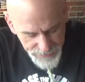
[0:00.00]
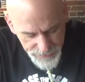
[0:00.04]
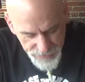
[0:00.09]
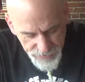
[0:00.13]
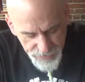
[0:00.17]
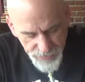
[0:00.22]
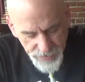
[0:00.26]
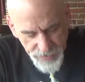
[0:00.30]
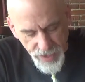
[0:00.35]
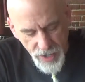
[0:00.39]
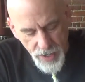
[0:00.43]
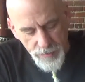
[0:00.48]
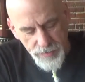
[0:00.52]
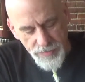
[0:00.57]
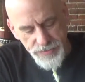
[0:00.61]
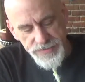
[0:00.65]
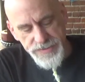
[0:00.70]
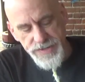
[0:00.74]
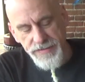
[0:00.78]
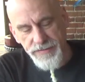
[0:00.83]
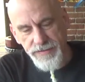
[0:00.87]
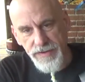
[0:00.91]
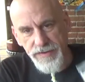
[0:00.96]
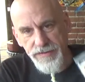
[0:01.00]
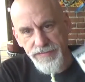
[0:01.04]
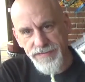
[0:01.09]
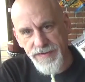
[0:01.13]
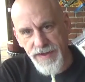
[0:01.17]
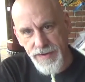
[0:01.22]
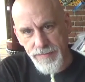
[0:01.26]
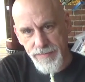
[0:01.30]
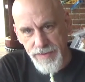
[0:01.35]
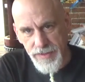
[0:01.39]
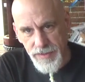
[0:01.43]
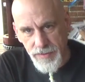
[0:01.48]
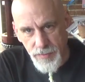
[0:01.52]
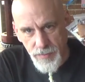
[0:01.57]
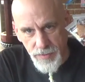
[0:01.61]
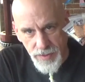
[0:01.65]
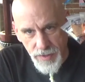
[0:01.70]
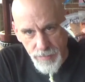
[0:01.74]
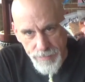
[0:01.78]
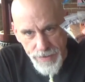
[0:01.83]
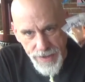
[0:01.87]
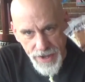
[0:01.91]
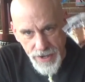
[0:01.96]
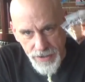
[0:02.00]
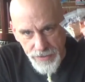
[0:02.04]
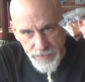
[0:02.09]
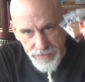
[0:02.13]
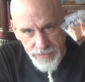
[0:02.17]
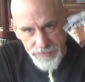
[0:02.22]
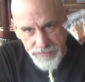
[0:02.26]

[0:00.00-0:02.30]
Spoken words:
You're almost never going to find a meal where a powder